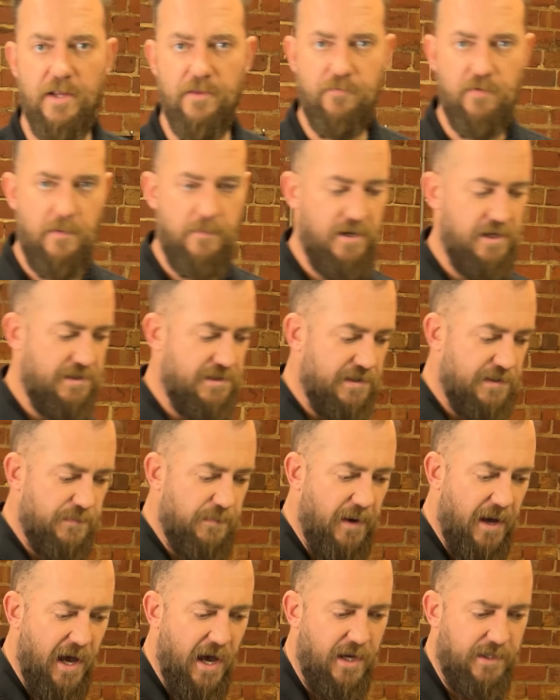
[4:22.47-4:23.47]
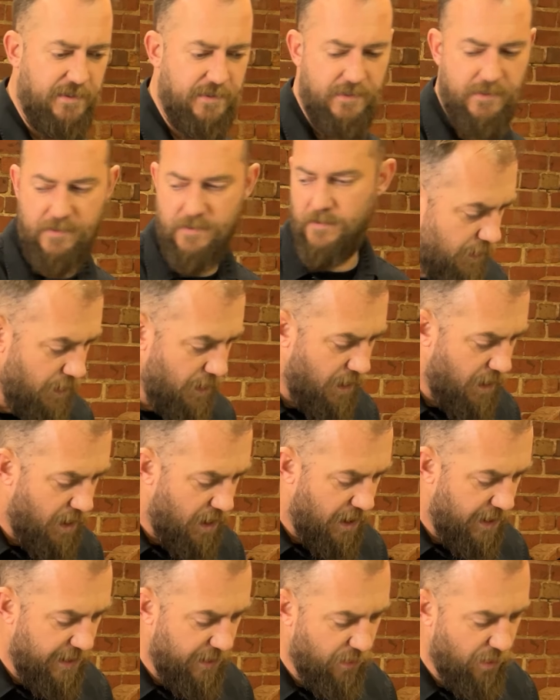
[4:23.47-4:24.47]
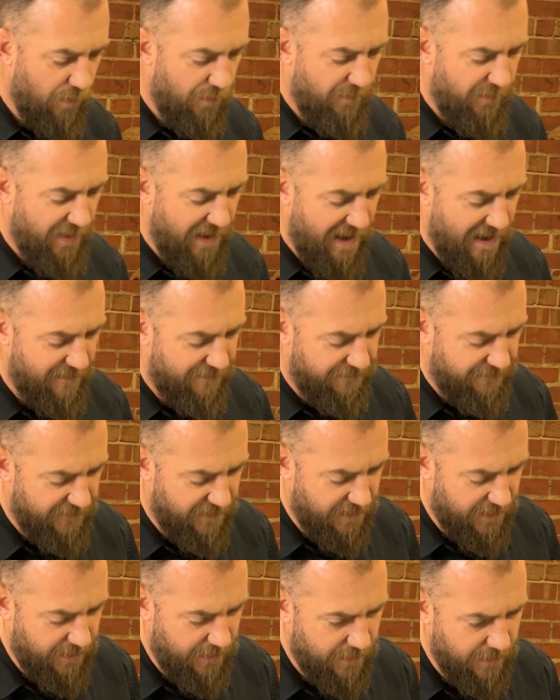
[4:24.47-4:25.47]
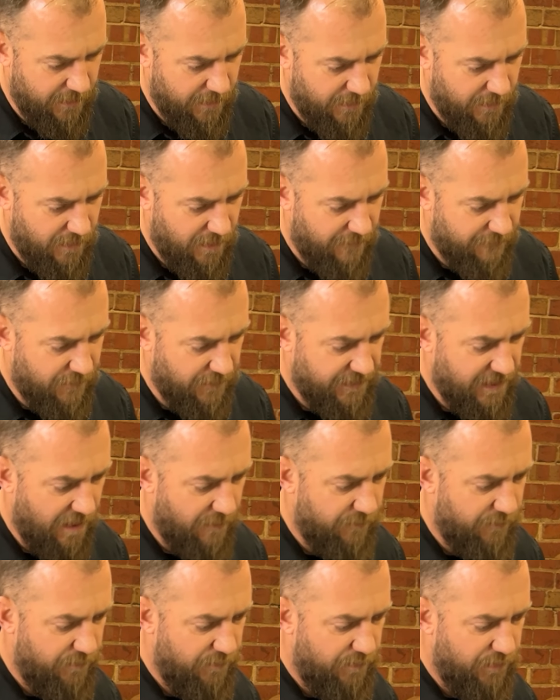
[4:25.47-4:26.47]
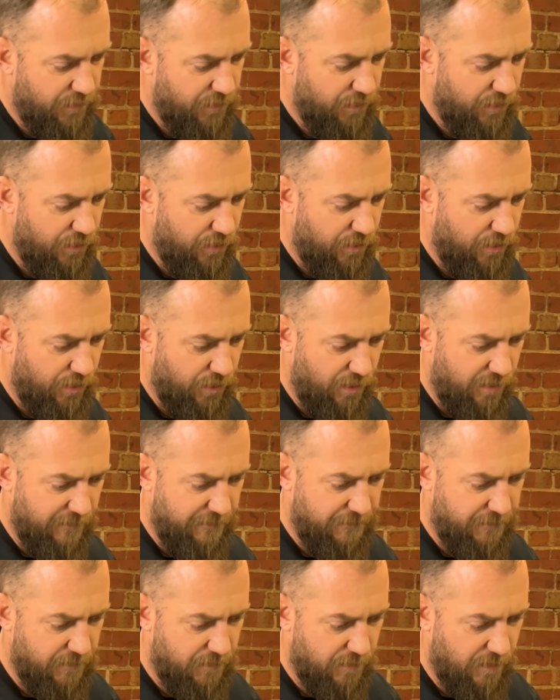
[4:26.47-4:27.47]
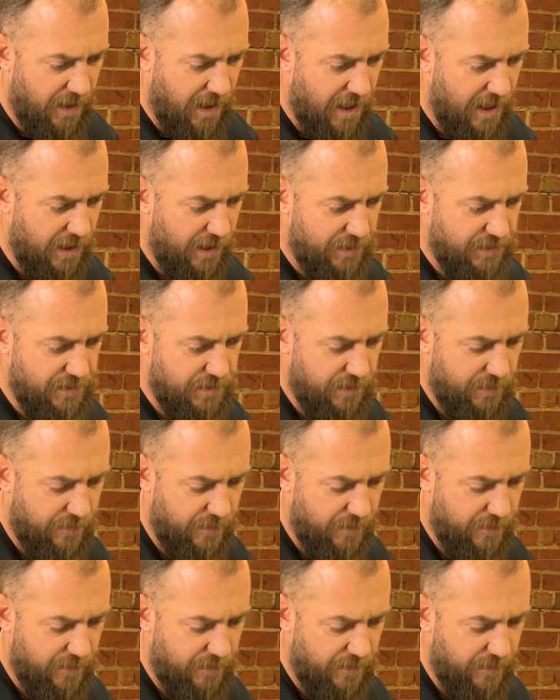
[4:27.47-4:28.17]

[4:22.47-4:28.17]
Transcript: 3 minutes has passed. They're all puffy. I've got that beautiful color to